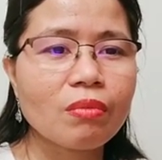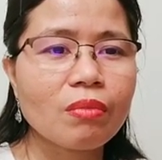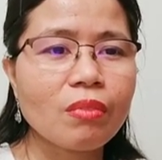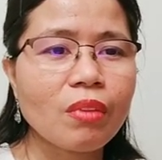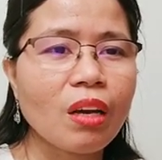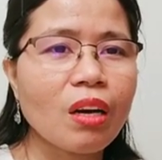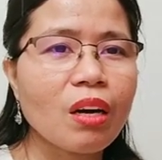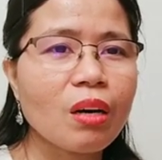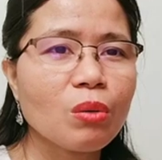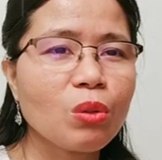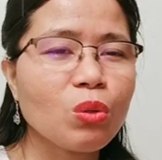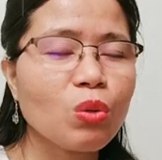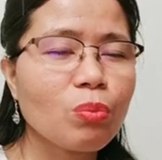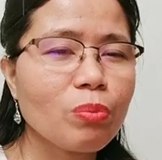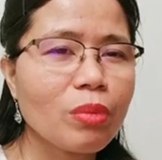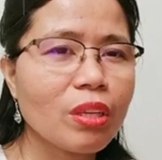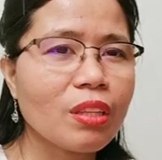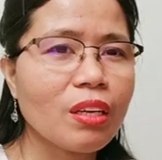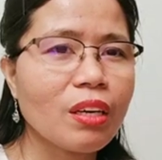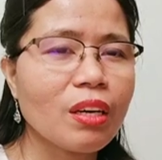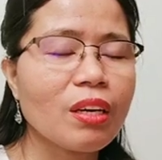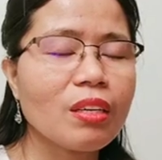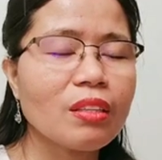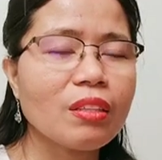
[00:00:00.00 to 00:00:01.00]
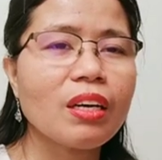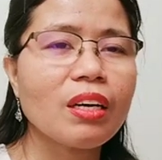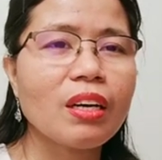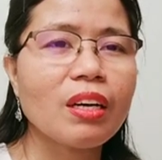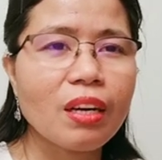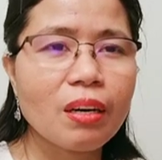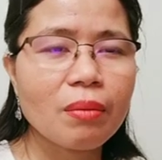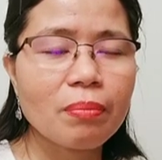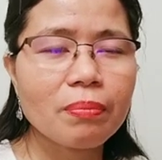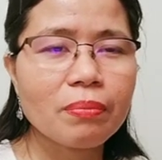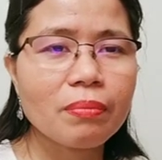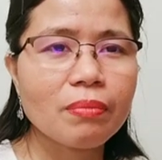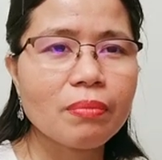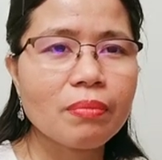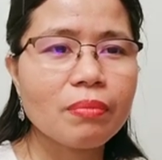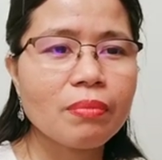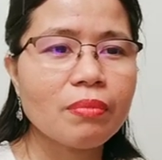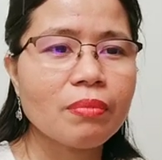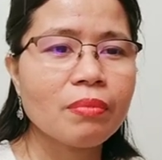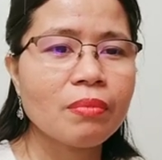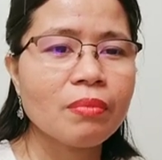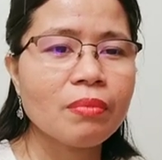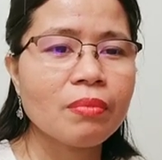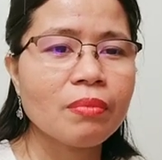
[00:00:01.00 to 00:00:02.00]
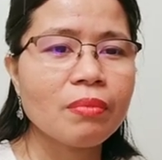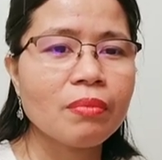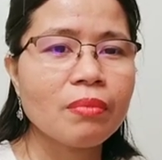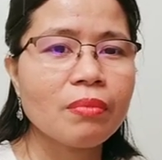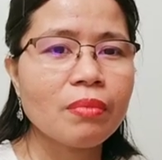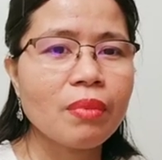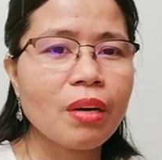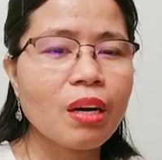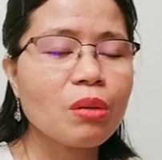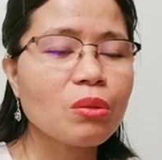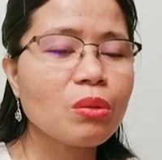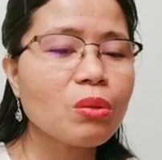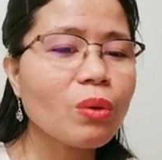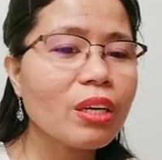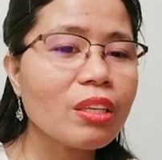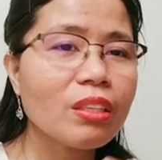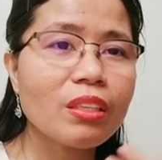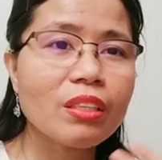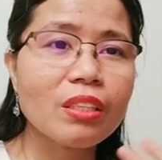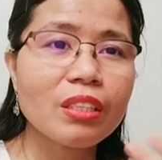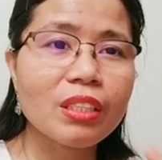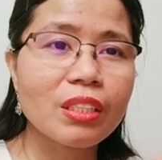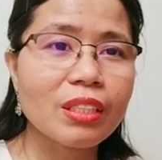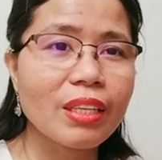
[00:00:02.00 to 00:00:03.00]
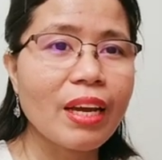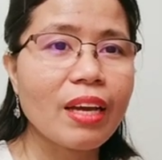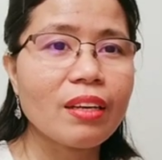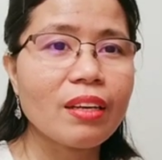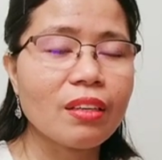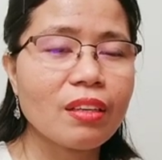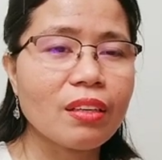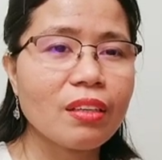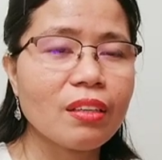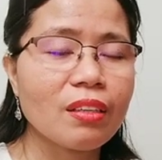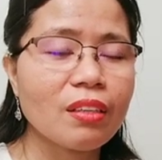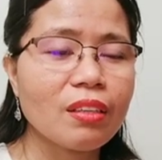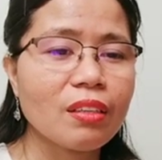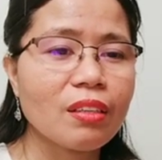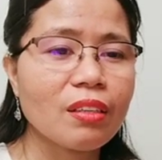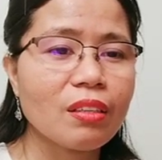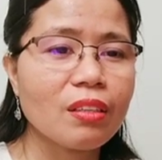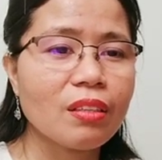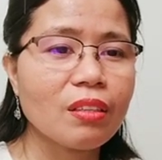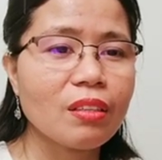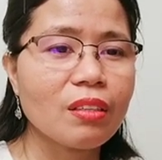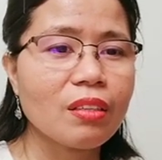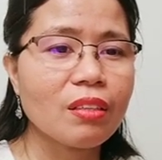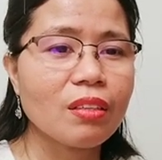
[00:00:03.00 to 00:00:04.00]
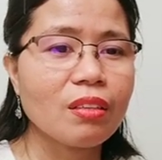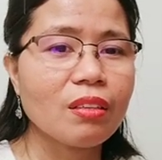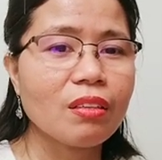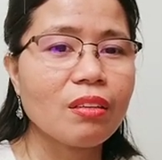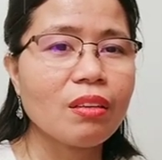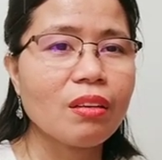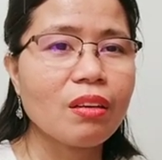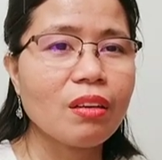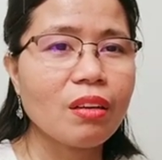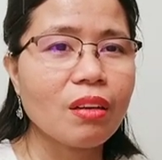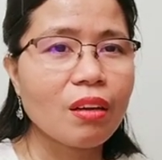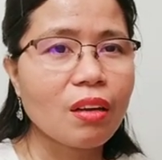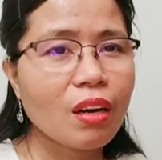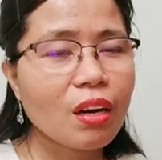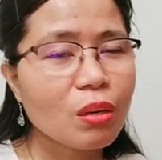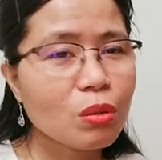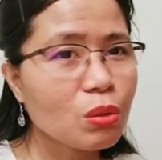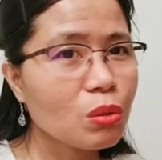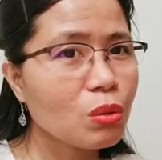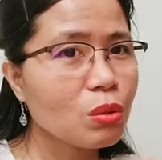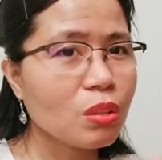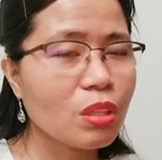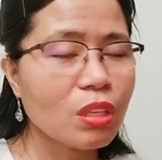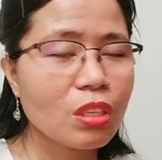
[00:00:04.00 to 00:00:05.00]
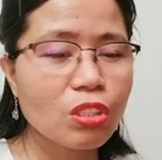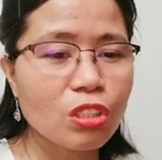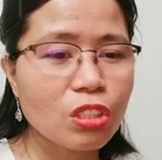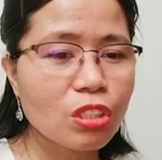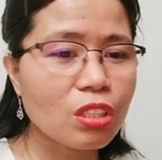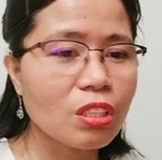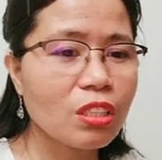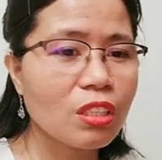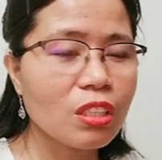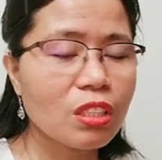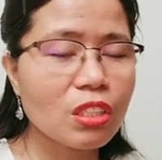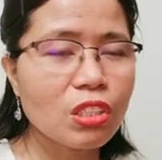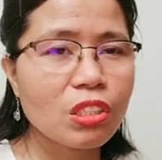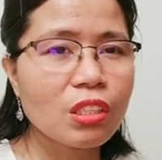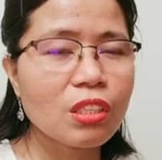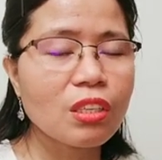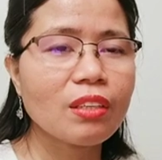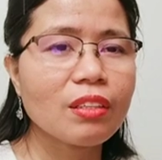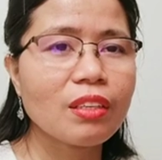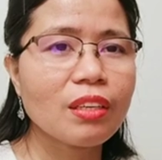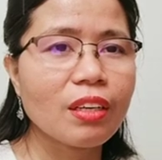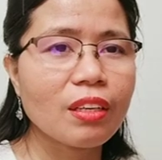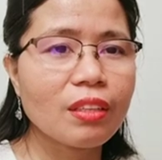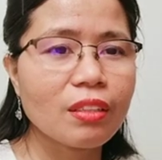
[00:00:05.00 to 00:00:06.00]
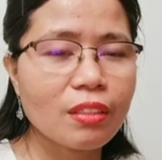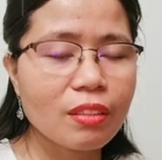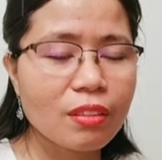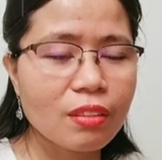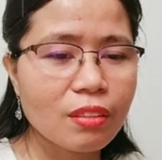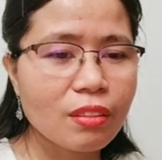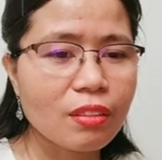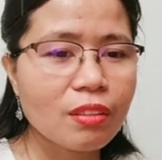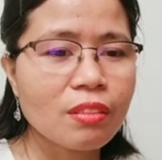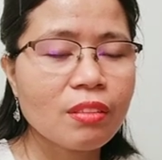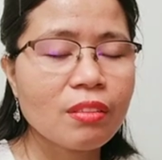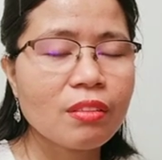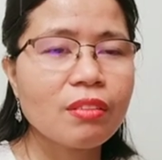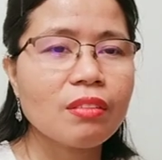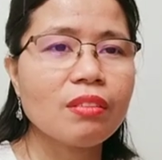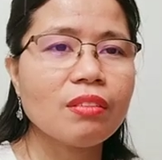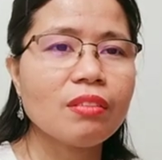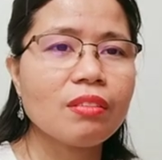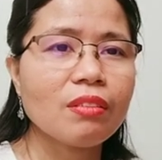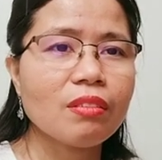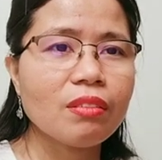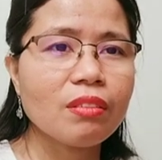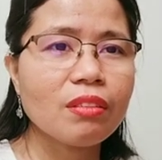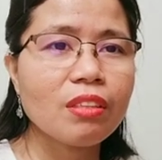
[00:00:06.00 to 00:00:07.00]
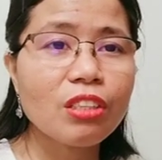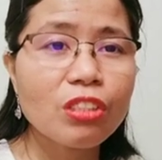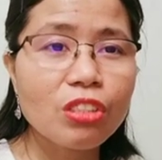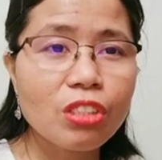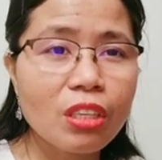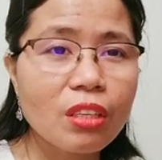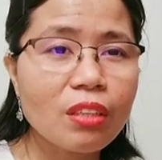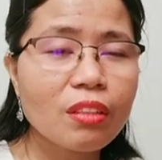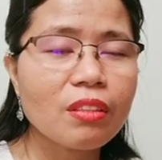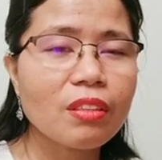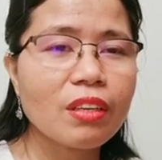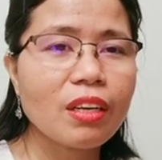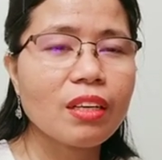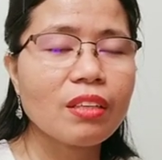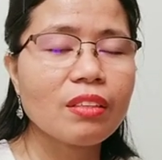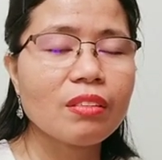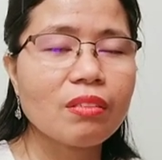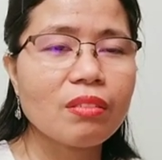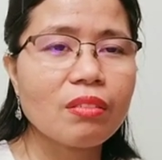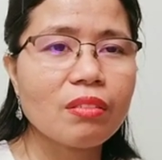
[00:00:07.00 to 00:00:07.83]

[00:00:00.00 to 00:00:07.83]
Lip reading: how to mitigate the gap, how to understand, how to teach these children, their children,